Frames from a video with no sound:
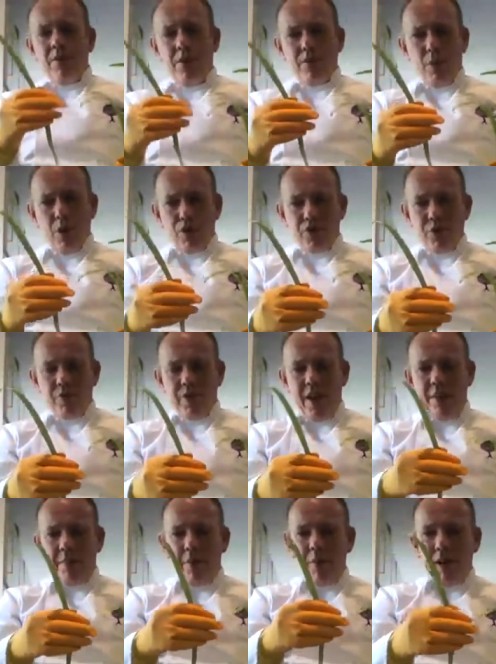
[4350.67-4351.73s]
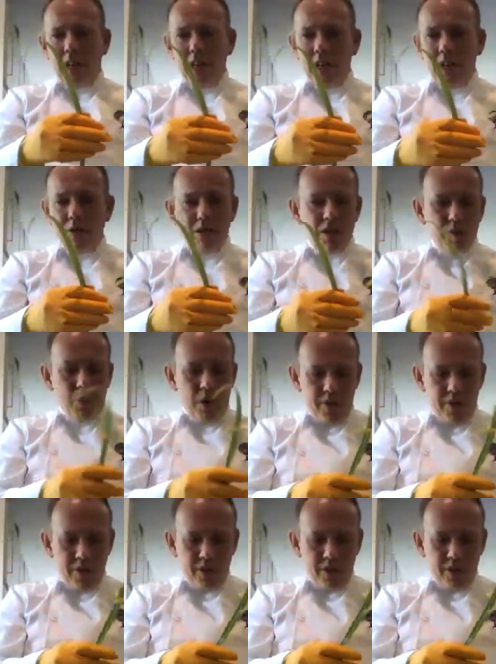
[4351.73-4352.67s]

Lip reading: if you wash them down. But we're going to use this one.